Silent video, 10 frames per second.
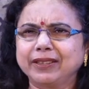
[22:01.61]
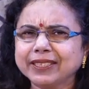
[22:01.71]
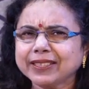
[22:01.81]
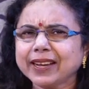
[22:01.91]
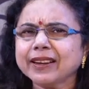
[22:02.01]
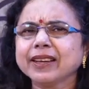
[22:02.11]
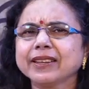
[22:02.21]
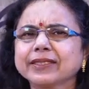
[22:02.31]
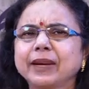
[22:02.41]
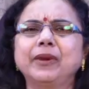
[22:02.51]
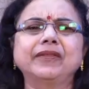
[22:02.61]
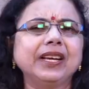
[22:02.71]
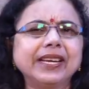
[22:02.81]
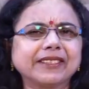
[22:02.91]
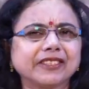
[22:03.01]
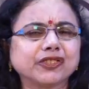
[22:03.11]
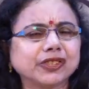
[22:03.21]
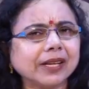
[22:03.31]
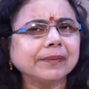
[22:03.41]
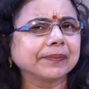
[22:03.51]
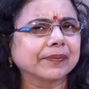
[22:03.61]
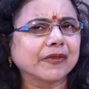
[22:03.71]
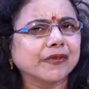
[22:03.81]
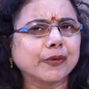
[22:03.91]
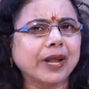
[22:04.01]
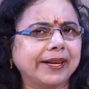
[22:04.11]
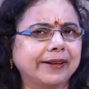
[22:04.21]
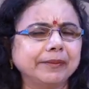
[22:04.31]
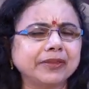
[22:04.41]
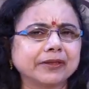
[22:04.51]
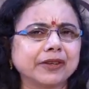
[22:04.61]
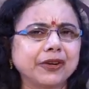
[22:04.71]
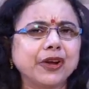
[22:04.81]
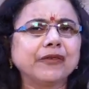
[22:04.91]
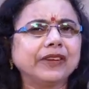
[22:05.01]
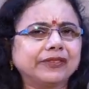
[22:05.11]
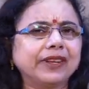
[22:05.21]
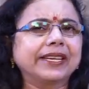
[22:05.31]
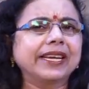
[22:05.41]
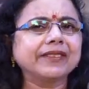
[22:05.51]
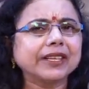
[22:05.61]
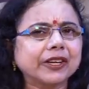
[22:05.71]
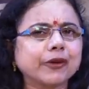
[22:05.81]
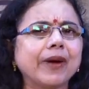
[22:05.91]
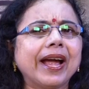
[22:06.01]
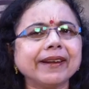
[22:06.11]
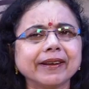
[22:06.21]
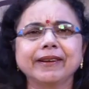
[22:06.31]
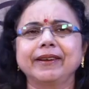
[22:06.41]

These are some of the essential food items which will give the required